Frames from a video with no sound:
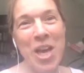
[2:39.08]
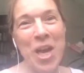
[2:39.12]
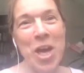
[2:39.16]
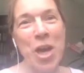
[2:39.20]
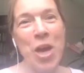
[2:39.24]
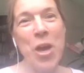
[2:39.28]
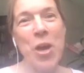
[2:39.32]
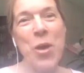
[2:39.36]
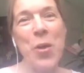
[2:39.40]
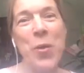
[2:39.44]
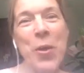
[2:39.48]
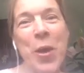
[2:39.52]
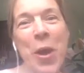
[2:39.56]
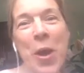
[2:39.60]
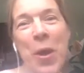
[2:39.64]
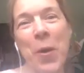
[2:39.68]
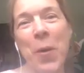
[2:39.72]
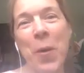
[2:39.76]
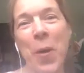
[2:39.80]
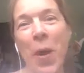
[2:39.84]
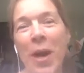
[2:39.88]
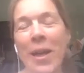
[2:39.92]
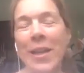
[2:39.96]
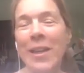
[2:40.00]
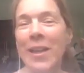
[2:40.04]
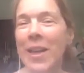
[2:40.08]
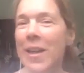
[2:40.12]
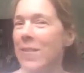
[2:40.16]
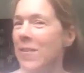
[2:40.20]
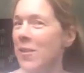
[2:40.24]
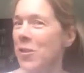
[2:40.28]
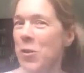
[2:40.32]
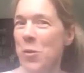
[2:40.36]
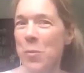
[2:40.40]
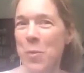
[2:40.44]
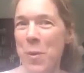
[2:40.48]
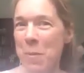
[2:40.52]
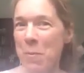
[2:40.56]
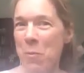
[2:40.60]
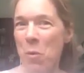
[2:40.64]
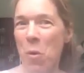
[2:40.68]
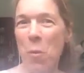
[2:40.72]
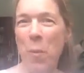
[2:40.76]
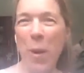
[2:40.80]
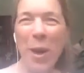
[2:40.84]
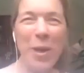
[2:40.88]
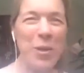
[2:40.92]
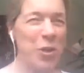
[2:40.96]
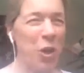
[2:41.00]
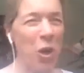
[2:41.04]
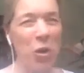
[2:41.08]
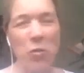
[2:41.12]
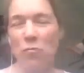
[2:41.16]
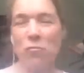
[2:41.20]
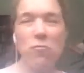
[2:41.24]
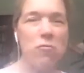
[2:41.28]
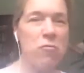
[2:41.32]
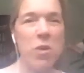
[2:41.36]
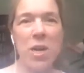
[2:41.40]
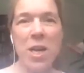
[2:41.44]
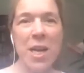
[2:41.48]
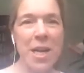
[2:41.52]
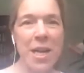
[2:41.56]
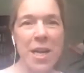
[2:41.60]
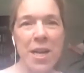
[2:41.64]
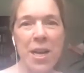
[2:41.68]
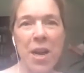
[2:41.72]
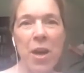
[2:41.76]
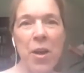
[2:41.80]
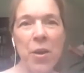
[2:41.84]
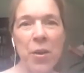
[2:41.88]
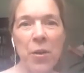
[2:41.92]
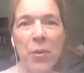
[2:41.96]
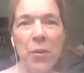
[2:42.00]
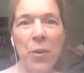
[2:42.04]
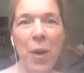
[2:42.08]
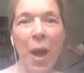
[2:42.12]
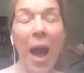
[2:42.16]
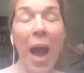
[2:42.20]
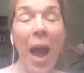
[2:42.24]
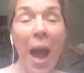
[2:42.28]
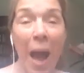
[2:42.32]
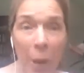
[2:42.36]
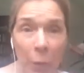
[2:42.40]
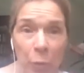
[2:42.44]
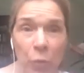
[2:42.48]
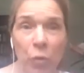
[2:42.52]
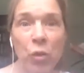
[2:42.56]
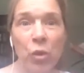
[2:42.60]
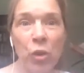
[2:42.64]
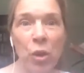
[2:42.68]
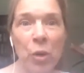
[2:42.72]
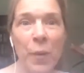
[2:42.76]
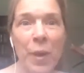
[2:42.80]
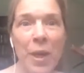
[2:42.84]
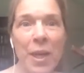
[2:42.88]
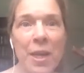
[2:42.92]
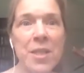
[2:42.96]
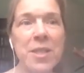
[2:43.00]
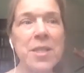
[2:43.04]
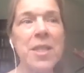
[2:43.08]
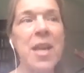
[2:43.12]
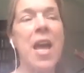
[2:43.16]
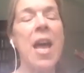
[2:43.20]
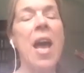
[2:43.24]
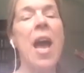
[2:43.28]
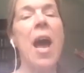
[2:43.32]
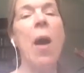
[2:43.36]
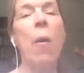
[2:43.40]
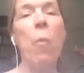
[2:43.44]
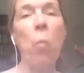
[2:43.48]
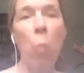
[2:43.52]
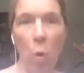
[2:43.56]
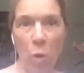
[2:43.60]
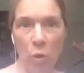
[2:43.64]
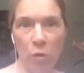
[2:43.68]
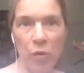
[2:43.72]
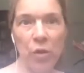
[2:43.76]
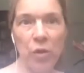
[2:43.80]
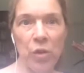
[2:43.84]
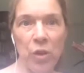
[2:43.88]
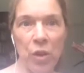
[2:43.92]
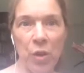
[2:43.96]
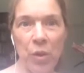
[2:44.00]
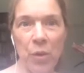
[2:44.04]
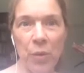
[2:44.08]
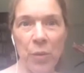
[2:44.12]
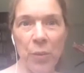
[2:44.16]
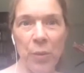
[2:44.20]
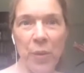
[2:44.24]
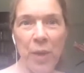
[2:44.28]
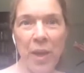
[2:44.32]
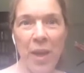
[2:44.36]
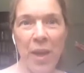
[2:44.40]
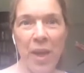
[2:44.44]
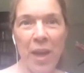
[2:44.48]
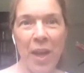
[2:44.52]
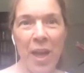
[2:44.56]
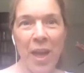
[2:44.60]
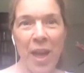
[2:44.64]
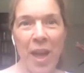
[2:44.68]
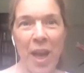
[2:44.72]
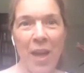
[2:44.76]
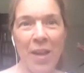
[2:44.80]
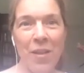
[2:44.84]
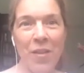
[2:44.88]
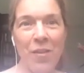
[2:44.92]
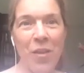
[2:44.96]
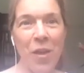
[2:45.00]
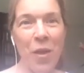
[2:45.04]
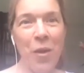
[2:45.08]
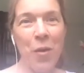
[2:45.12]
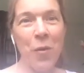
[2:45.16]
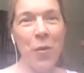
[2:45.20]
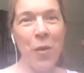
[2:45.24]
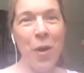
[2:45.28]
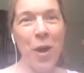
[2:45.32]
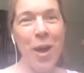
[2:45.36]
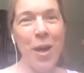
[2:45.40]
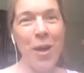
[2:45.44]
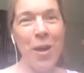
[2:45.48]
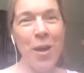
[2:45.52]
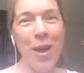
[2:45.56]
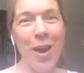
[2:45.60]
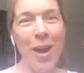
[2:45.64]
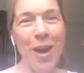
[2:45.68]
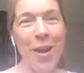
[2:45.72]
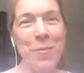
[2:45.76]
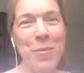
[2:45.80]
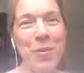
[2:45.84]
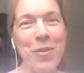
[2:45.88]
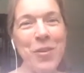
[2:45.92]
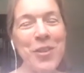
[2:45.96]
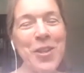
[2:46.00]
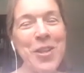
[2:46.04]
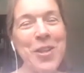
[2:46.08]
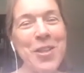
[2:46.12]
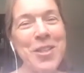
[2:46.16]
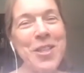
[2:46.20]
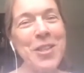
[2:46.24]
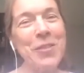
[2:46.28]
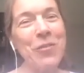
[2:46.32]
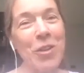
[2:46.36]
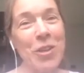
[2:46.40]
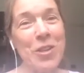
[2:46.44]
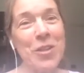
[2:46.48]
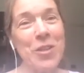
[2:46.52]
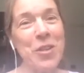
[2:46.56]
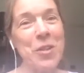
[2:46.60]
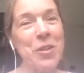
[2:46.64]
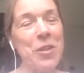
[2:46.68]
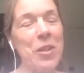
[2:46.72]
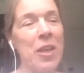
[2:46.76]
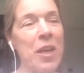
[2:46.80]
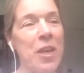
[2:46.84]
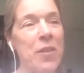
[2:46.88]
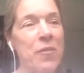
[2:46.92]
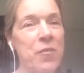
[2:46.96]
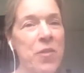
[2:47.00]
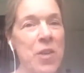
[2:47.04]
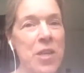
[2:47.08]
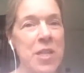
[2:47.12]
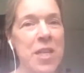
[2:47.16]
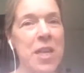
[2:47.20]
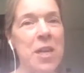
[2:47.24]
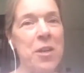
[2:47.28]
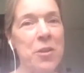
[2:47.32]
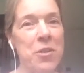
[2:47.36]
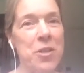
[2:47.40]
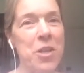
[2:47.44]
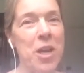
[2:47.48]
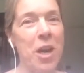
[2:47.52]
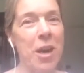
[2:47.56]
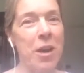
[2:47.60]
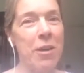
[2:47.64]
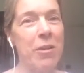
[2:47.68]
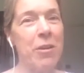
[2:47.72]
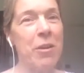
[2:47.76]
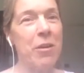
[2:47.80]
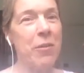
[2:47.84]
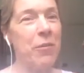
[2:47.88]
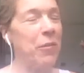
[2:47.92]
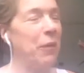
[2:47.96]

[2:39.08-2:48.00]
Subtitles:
who go, I'd like to do a bit more, but I don't really know how to do it and what to do. Right. And so I'm starting very soon a video diary of,